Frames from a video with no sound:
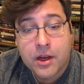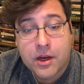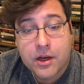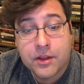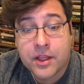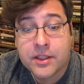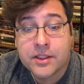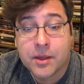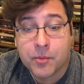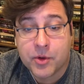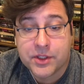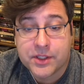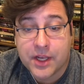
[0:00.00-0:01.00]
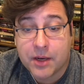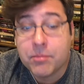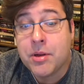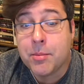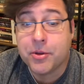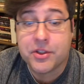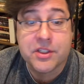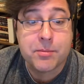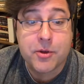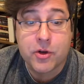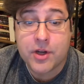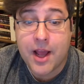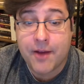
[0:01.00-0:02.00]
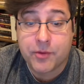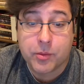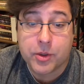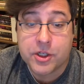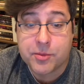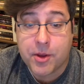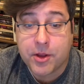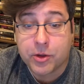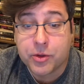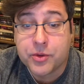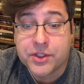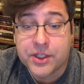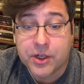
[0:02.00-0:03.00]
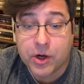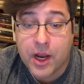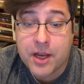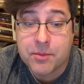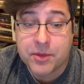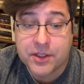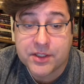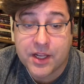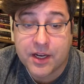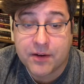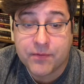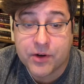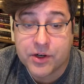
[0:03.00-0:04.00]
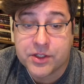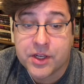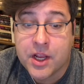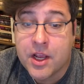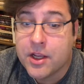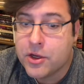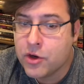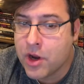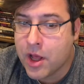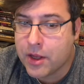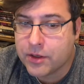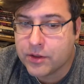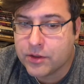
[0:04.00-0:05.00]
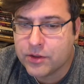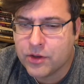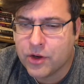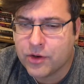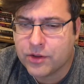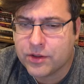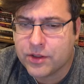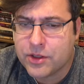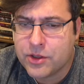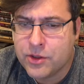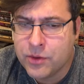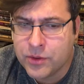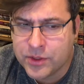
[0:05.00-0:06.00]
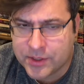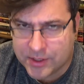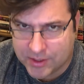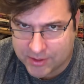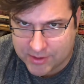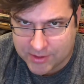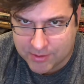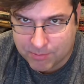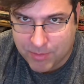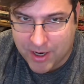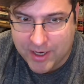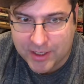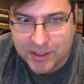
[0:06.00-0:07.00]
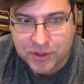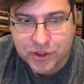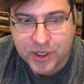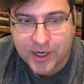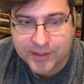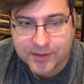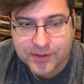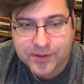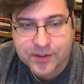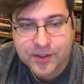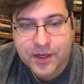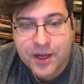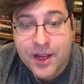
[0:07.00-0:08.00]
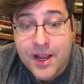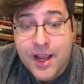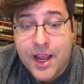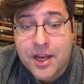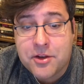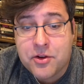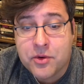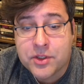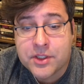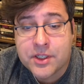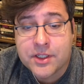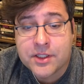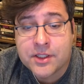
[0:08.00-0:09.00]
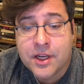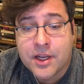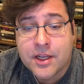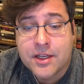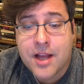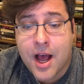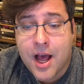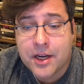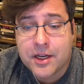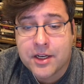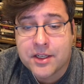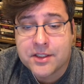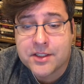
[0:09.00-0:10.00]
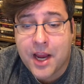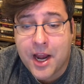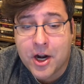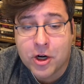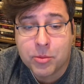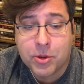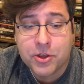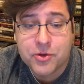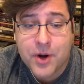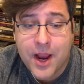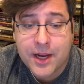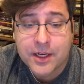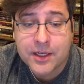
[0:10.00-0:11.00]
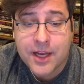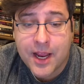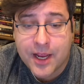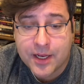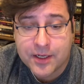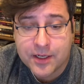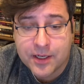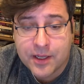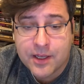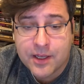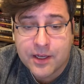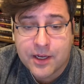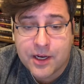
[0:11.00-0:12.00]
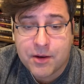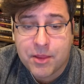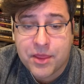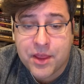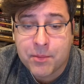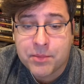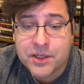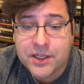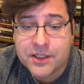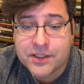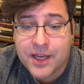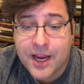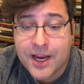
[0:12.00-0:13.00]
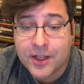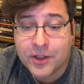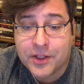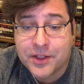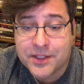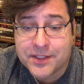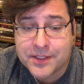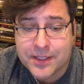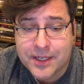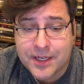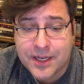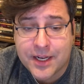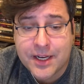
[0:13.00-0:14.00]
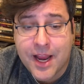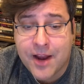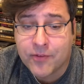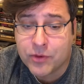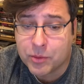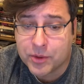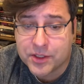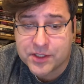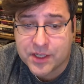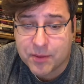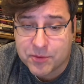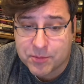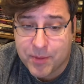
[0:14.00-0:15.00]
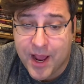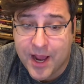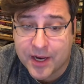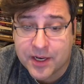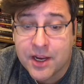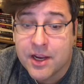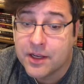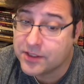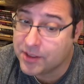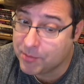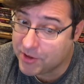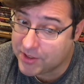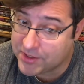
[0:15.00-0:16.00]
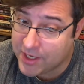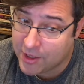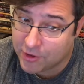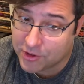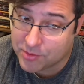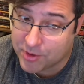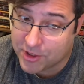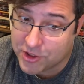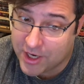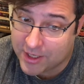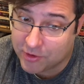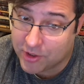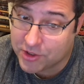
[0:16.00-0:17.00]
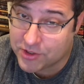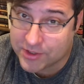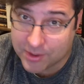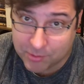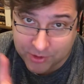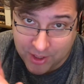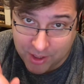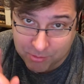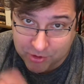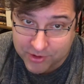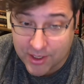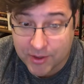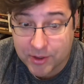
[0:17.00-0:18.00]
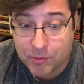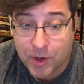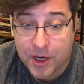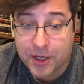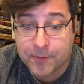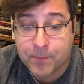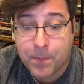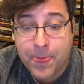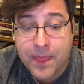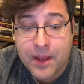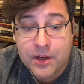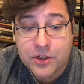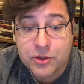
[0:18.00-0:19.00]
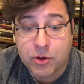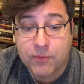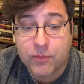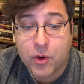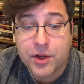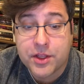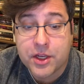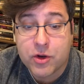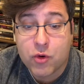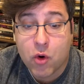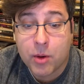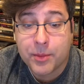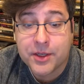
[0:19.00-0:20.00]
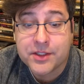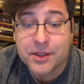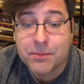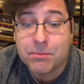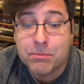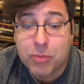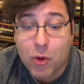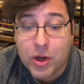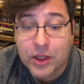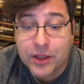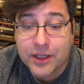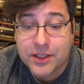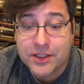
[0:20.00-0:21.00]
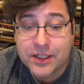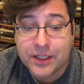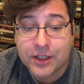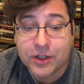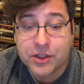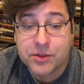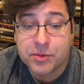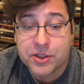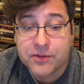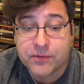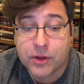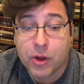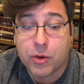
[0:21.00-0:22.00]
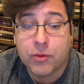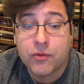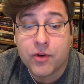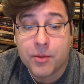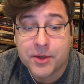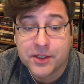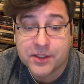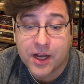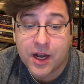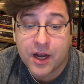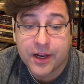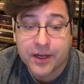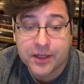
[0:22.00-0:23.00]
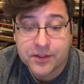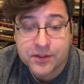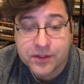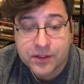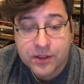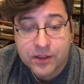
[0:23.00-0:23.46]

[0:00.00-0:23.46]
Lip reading: And then someone said, people disputed afterwards whether Lucy or Edmund said it first, "You're not Eustace, by any chance?" And Eustace nodded his terrible dragon head and thumped his tail in the sea, and everyone skipped back, some of the sailors with ejaculations I will not put down in writing, to avoid the enormous and boiling tears which flowed from his eyes.